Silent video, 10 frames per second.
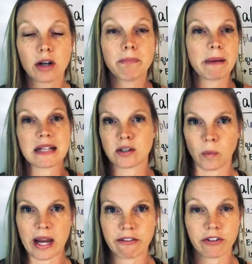your best
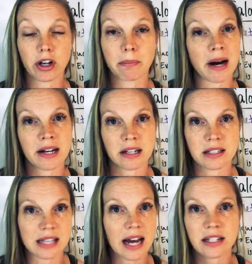weight for your
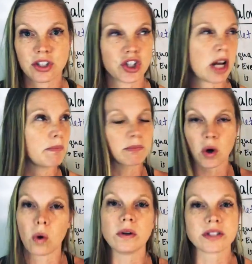body size,
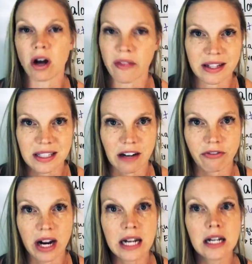shape, goals, all that
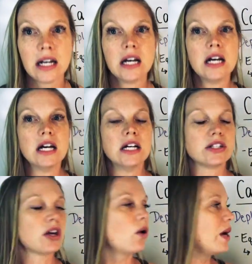stuff, right?
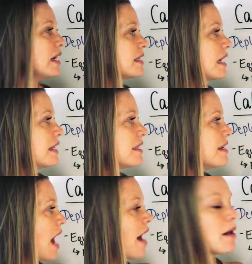So it's it's
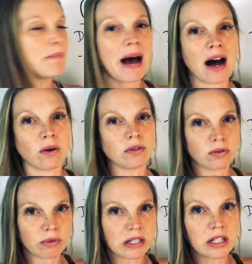not
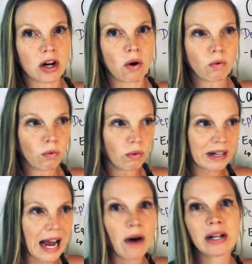about re, you know
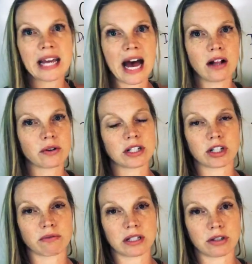counting calories
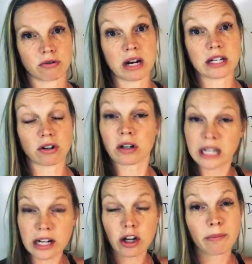to restrict or
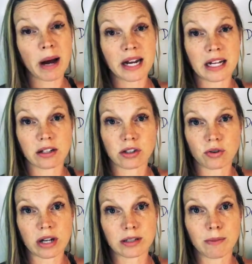getting your body in a
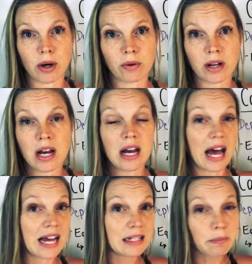stress mode
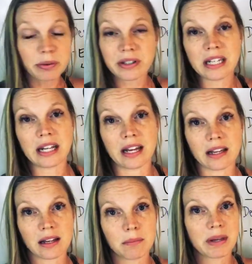and
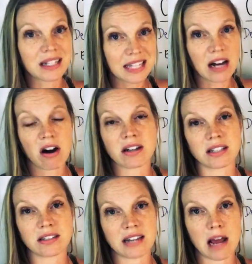depleting because that
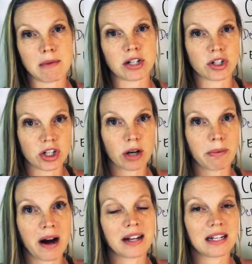causes damage to
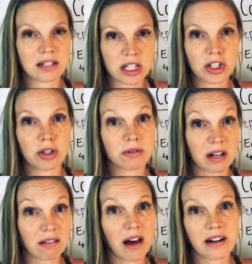your body and tissues
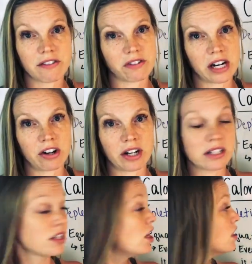in a lot of different areas.